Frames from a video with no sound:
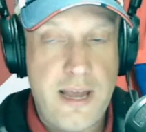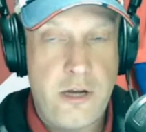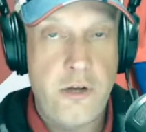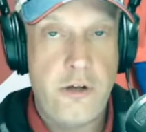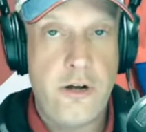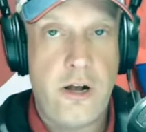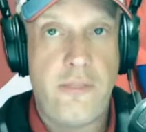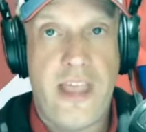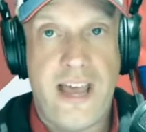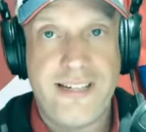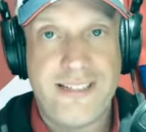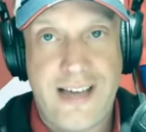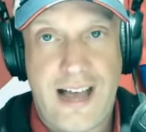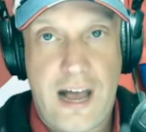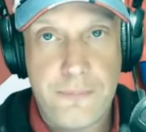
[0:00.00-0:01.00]
make good on
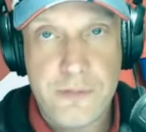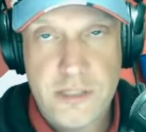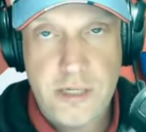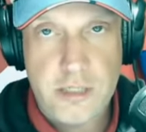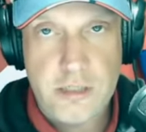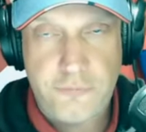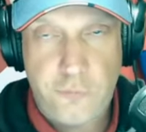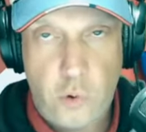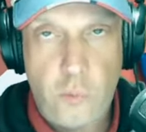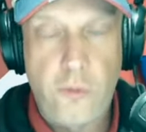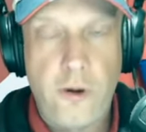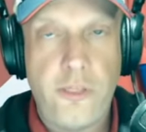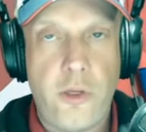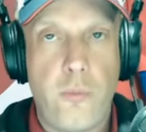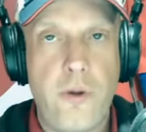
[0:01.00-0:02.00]
that top six
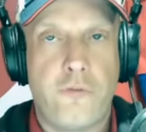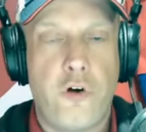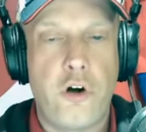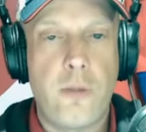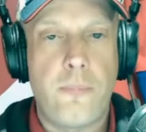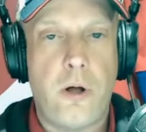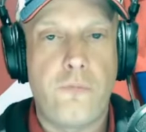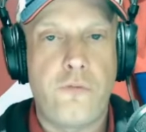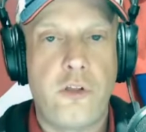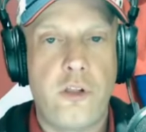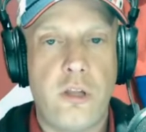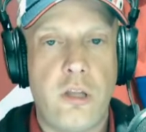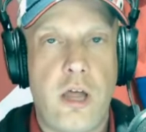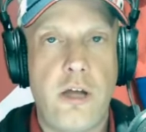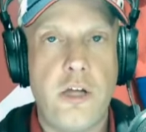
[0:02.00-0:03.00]
forward that we've heard about for
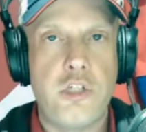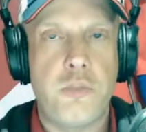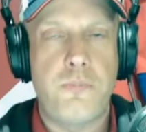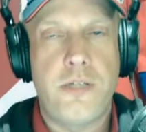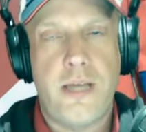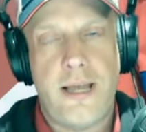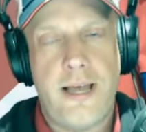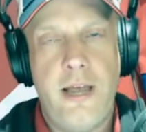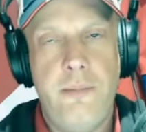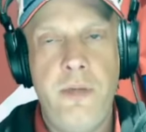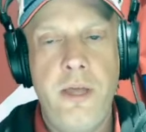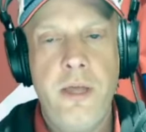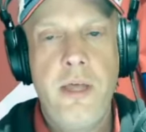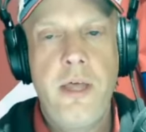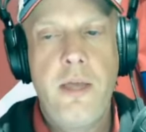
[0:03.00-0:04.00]
the longest
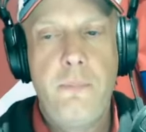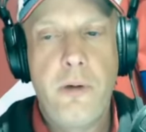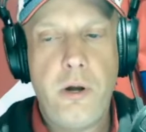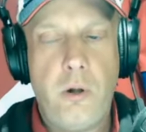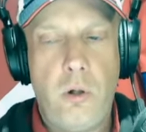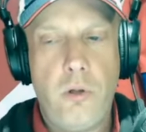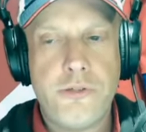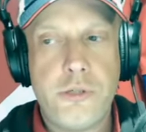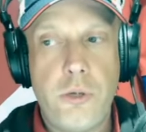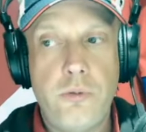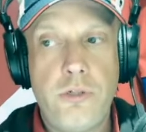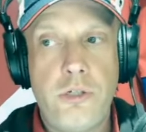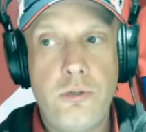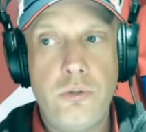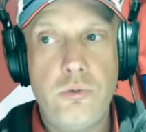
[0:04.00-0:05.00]
time but
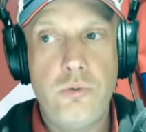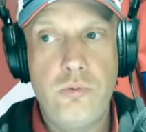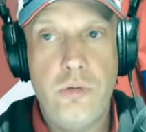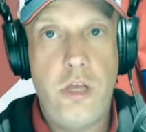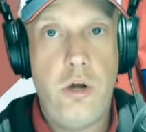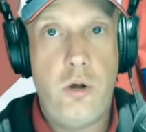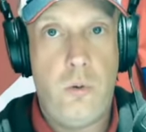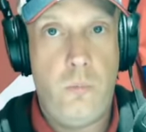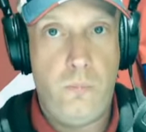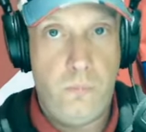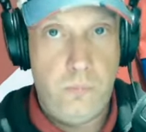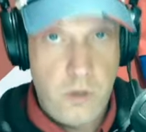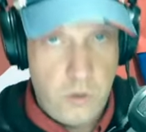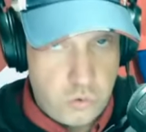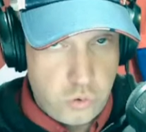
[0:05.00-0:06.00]
also to, you know,
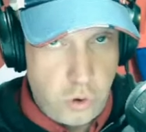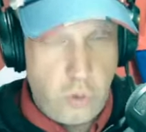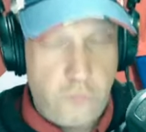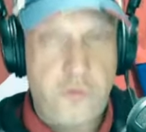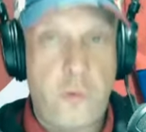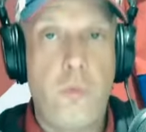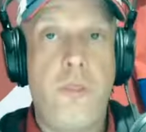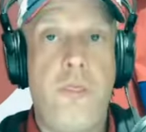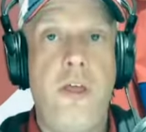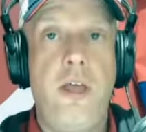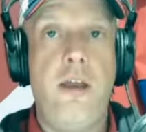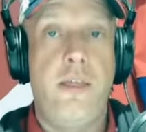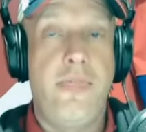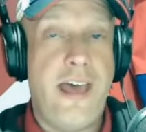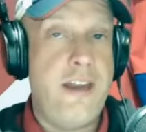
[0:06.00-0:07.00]
grow from
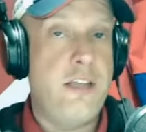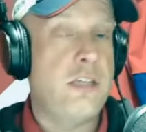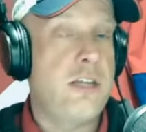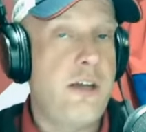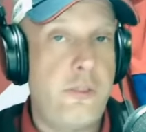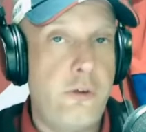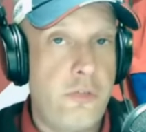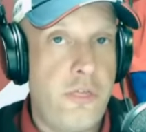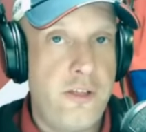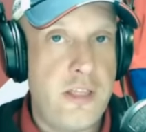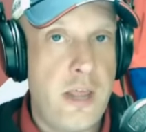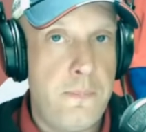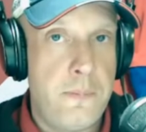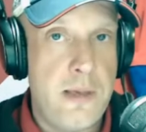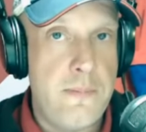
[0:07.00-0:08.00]
within. That is another
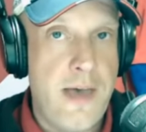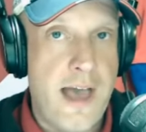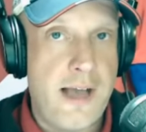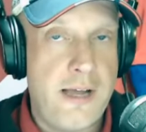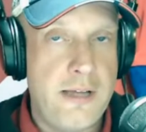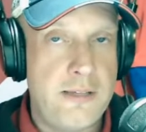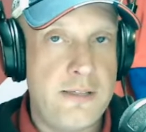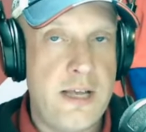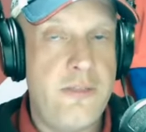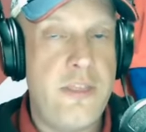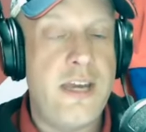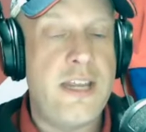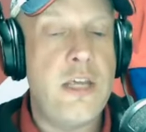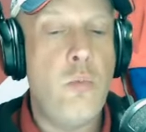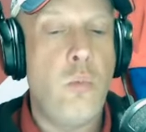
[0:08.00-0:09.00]
thing that BMAC has
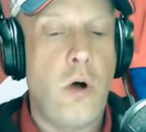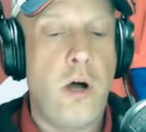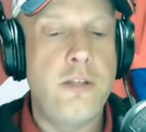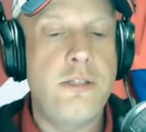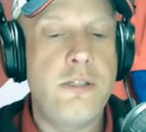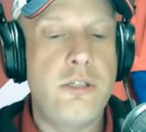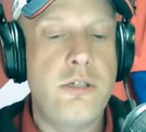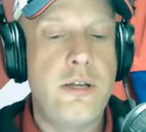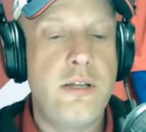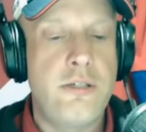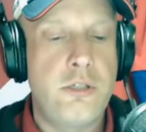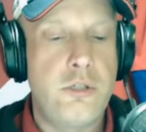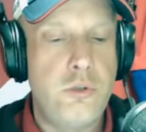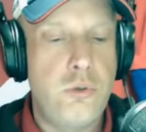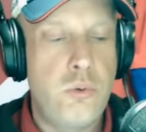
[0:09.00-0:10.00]
said that he wants uh,
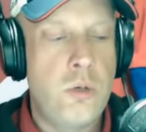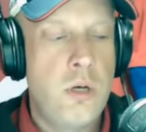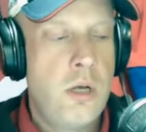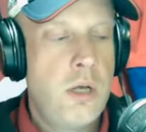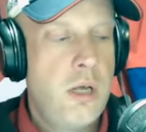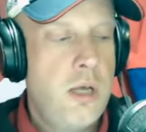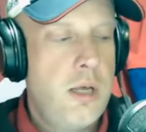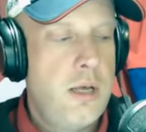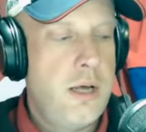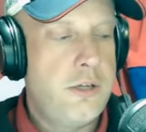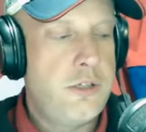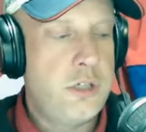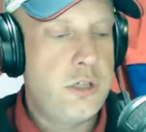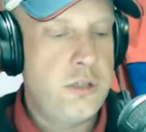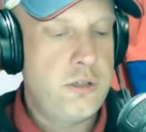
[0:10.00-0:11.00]
to.
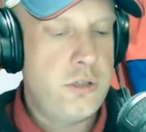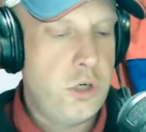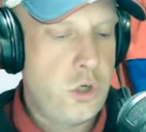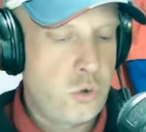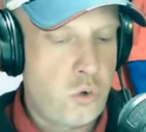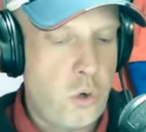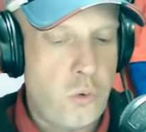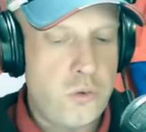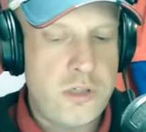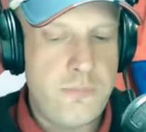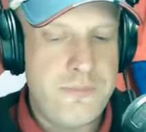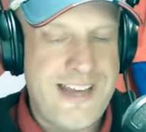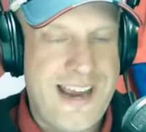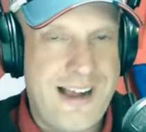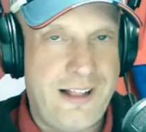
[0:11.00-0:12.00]
Uh, to to grow
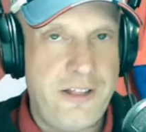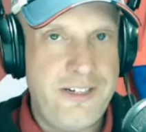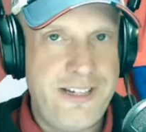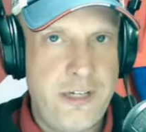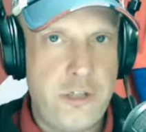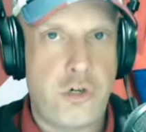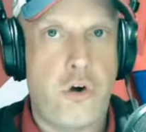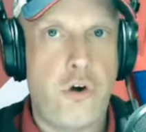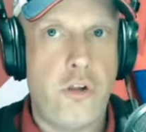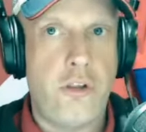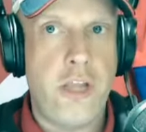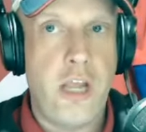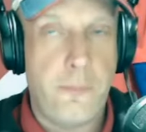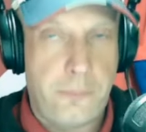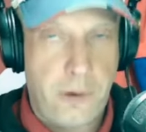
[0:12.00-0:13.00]
some talent
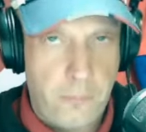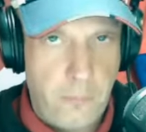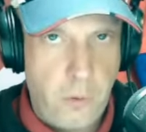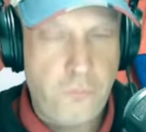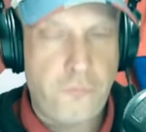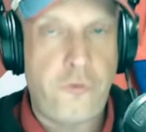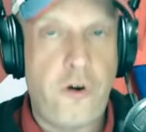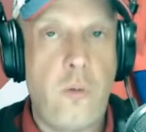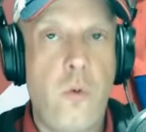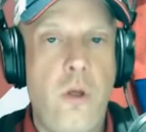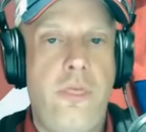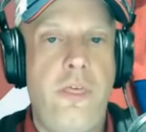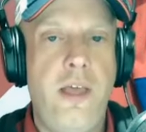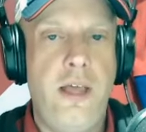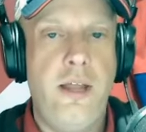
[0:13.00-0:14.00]
internally and promote from
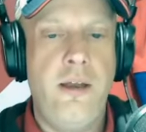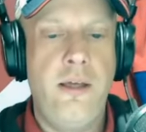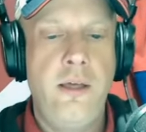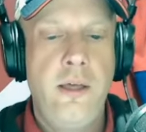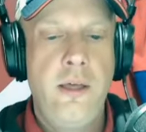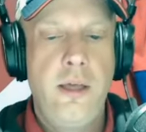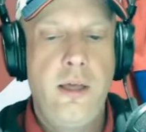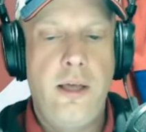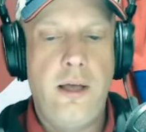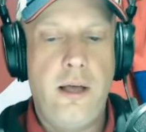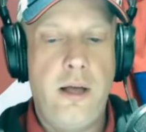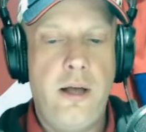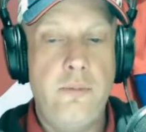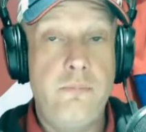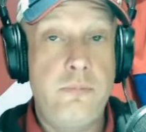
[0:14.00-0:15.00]
within,
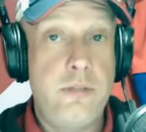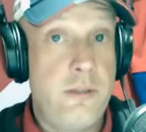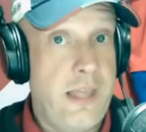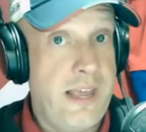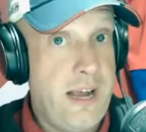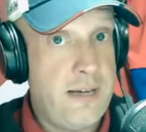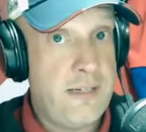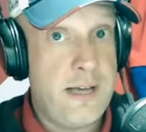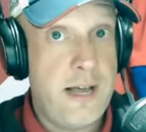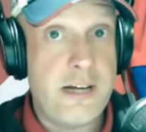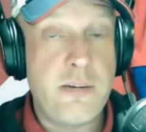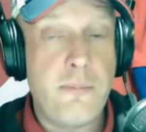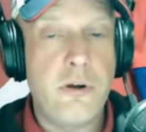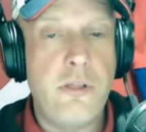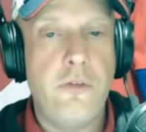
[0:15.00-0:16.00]
uh, like I
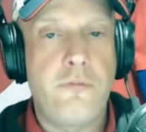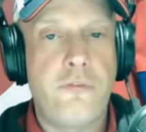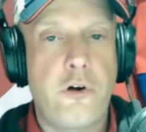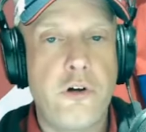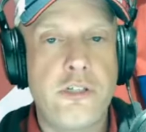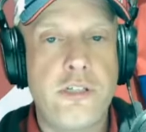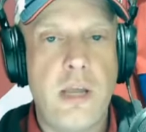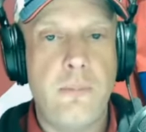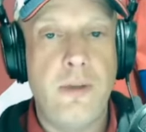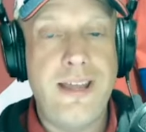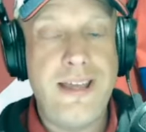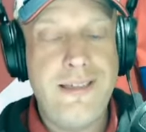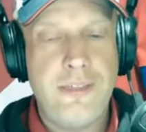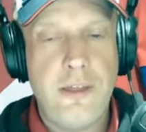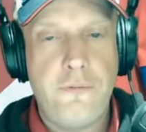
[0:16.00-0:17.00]
talked about in the first
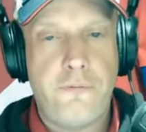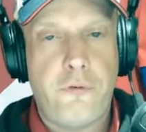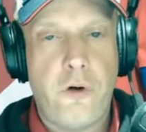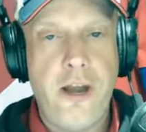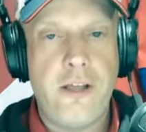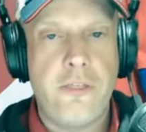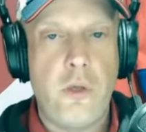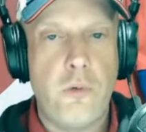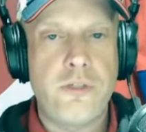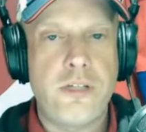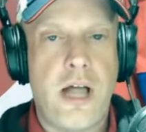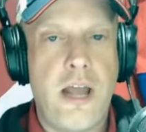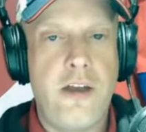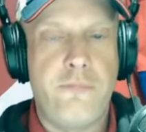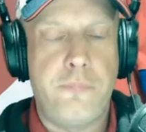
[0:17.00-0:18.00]
segment, Ethen Frank, those
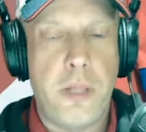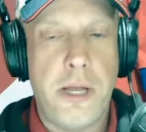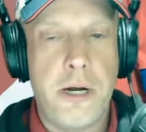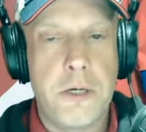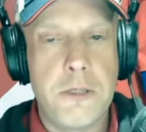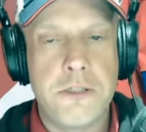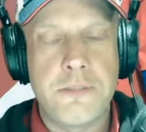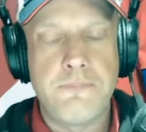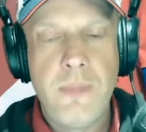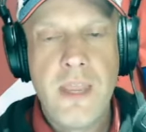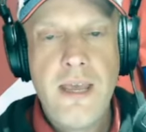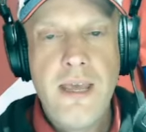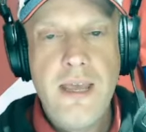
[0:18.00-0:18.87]
kind of players.